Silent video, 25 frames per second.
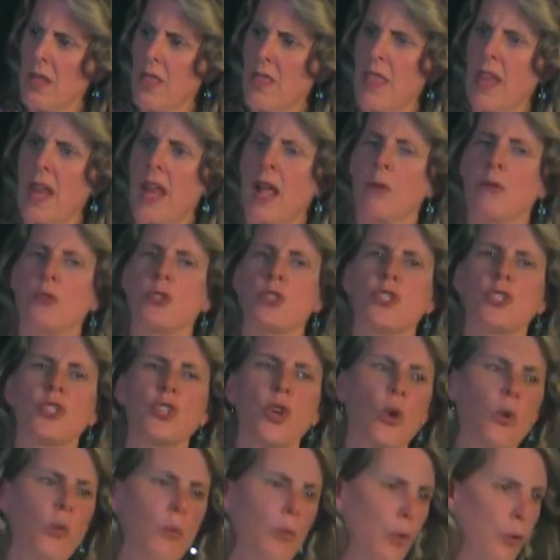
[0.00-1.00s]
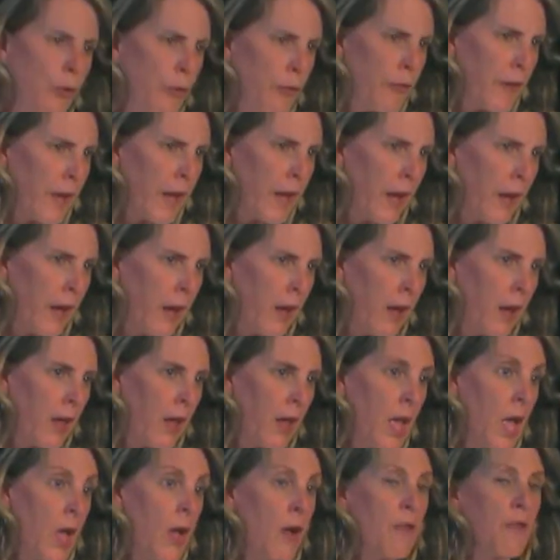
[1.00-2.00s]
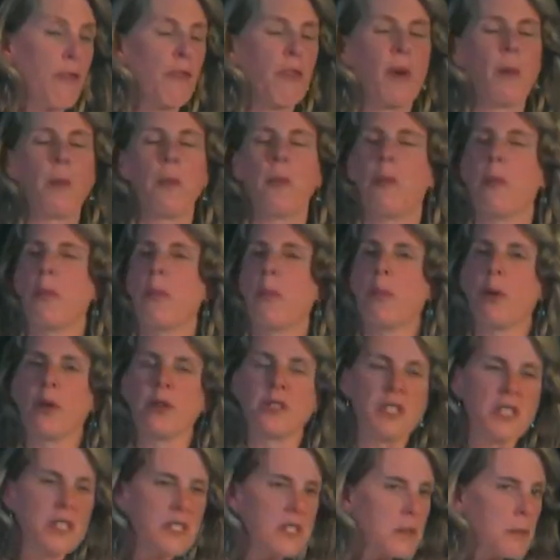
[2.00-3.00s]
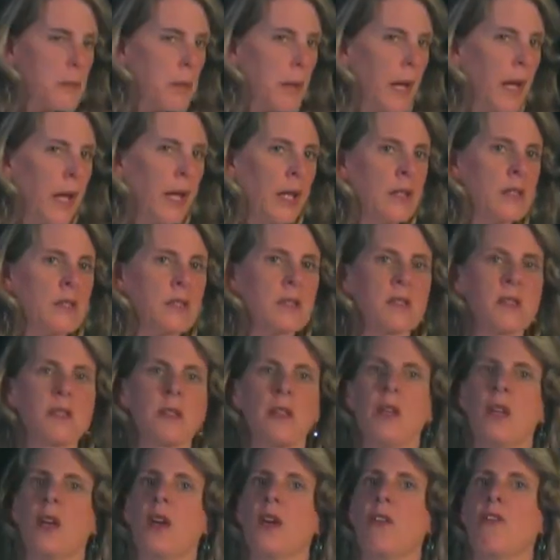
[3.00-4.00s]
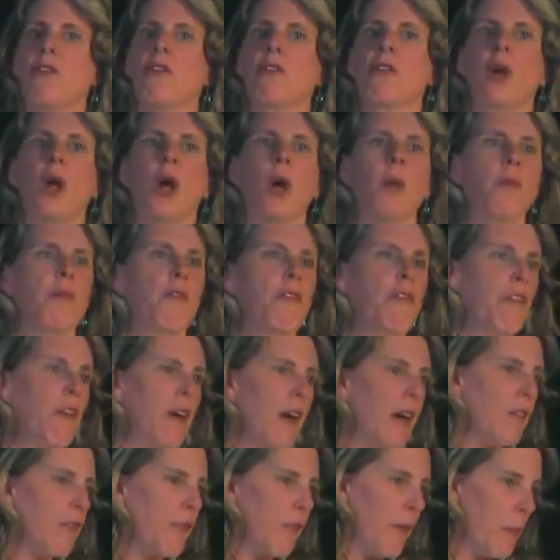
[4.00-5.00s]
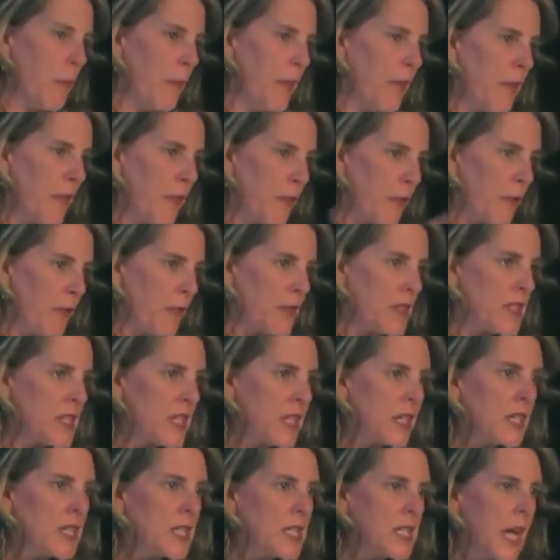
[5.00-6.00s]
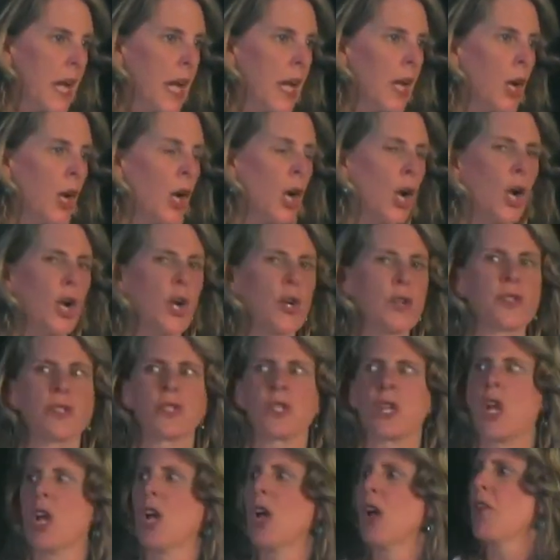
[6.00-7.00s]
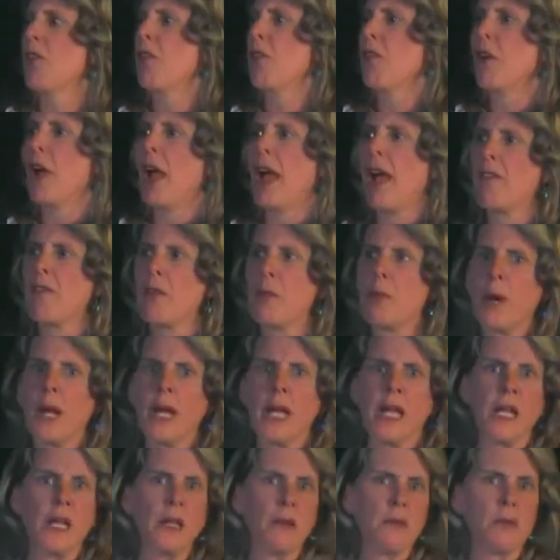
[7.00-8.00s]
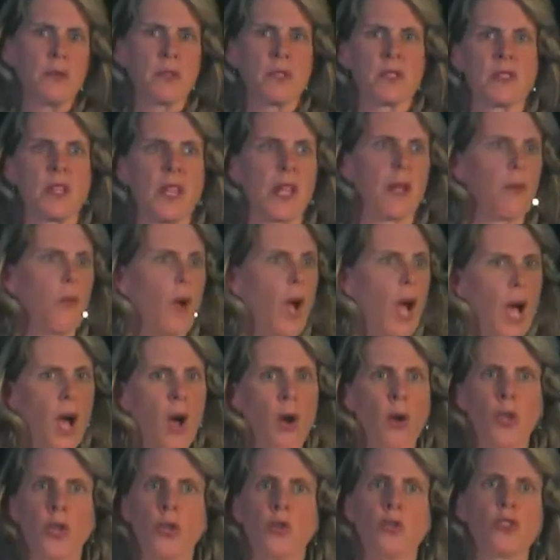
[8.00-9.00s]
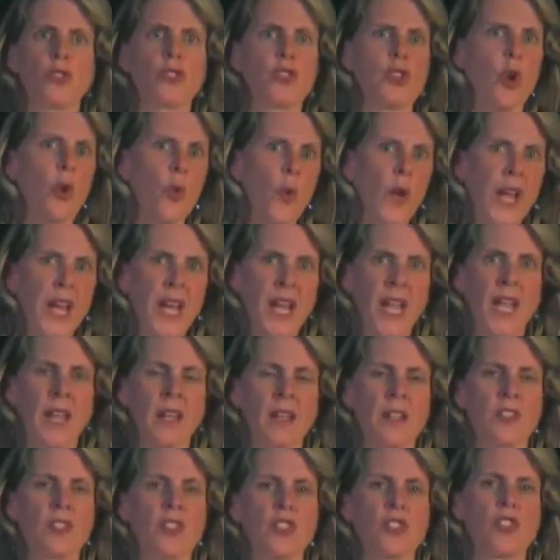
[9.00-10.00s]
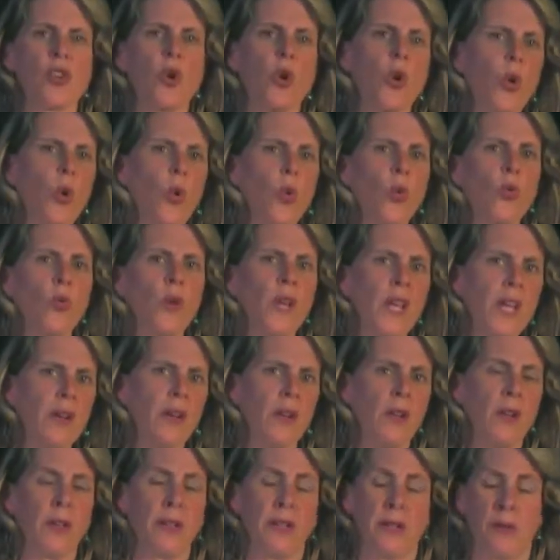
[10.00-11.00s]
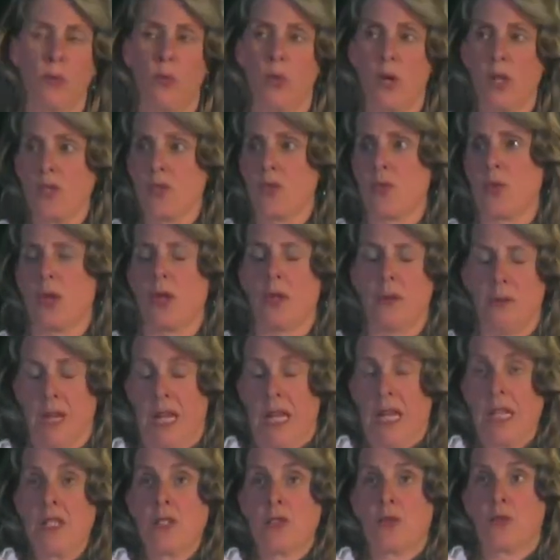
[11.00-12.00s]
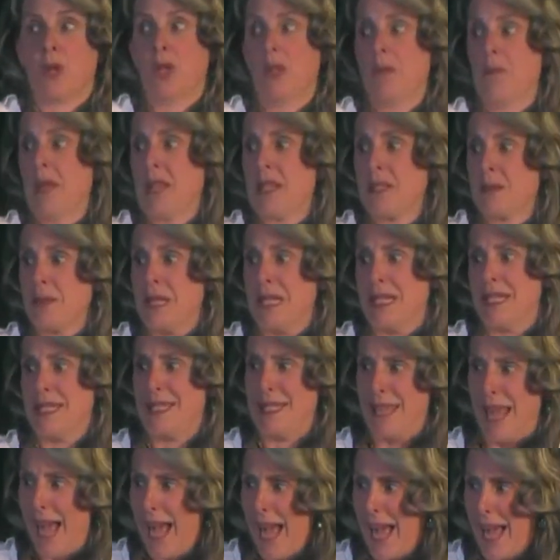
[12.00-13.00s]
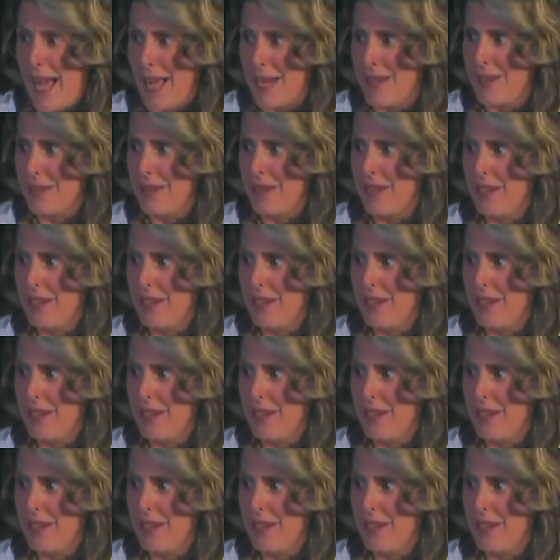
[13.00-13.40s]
And I was so moving. From participants, from the other facilitators, for everybody. It was like, wow, you're so in it. It's so real. And it was real. It is real. It makes me sad.